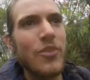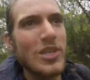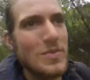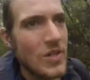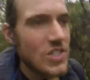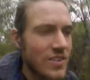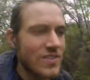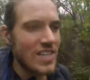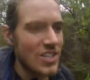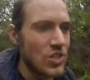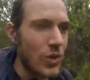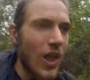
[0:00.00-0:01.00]
first person I've seen
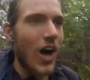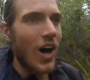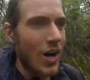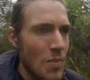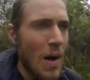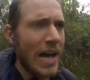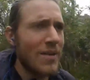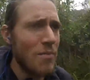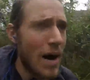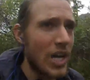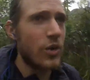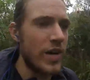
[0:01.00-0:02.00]
in so long,
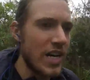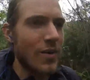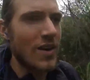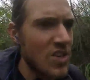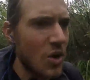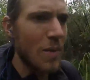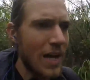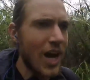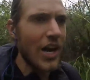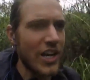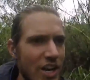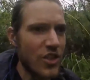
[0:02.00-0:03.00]
my greeting was, "Oh my
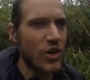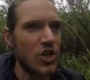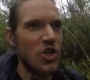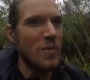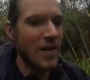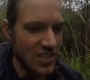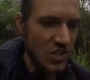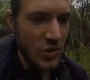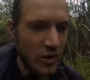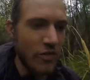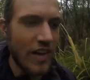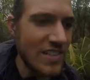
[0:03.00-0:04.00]
god, another human," to
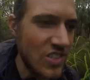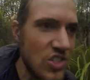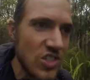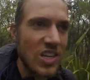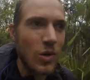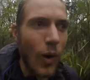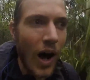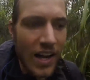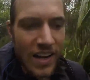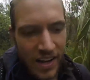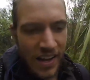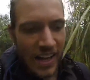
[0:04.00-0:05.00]
her face. And she's like, "What?"
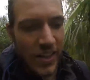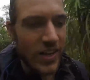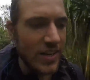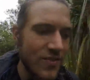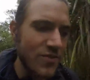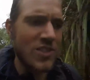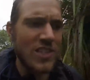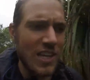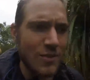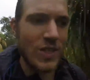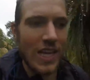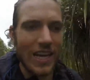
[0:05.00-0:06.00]
And then instead
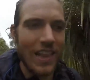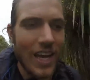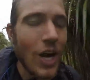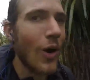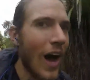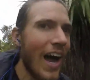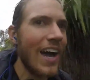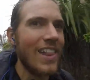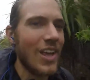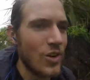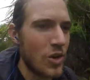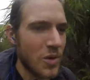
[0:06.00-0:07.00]
of saying like, "Oh hi,"
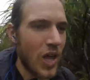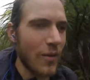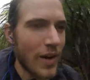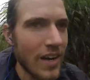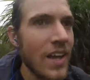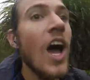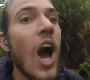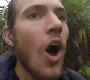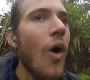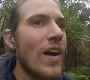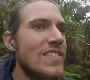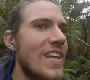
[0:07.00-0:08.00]
like normal, I went,
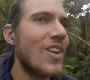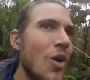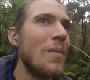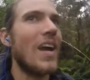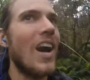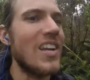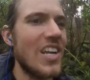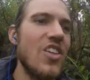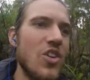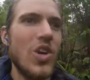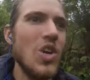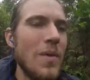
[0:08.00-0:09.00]
"Oh," I said, "Oh my god,
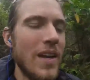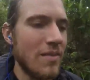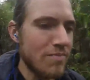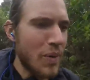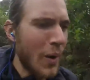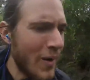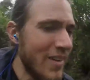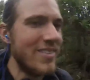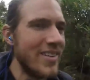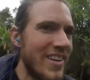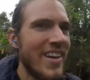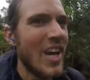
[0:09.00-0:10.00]
another human."
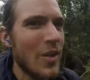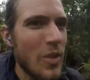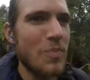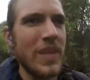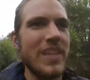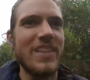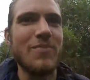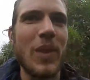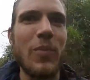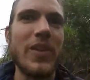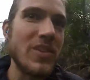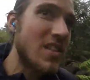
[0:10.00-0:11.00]
Repeated my
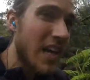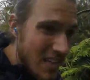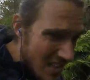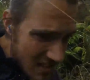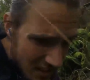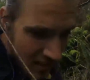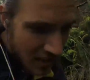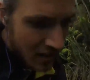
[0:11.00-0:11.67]
weird sentence.